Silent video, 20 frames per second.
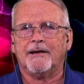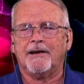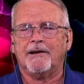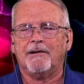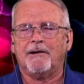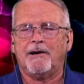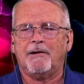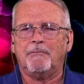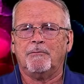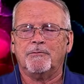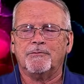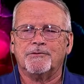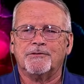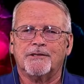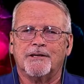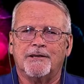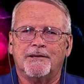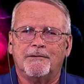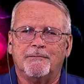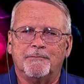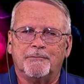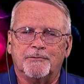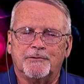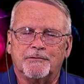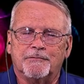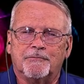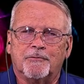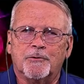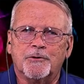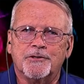I won't say it was
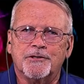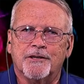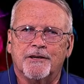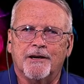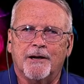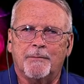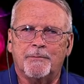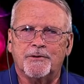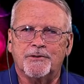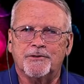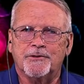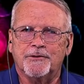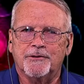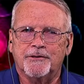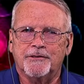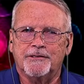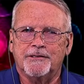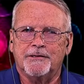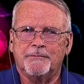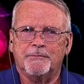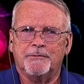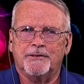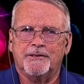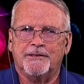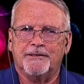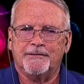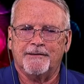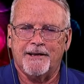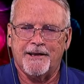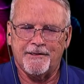the fortunate opportunity, but
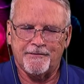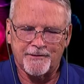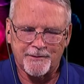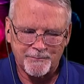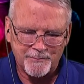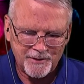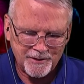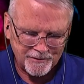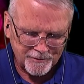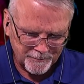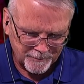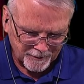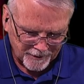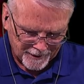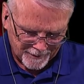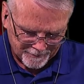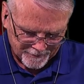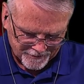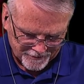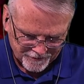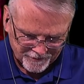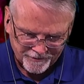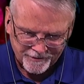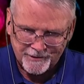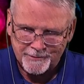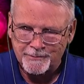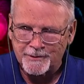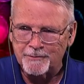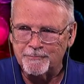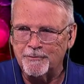he had the miserable
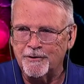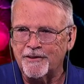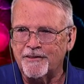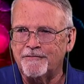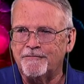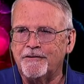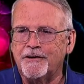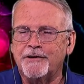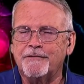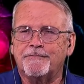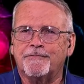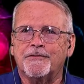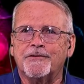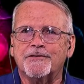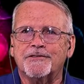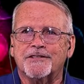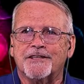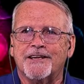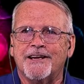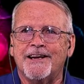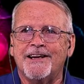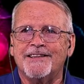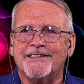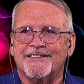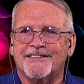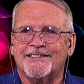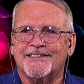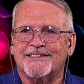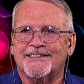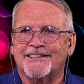opportunity to be one of the very first
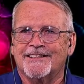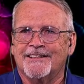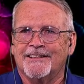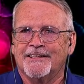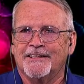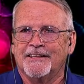guests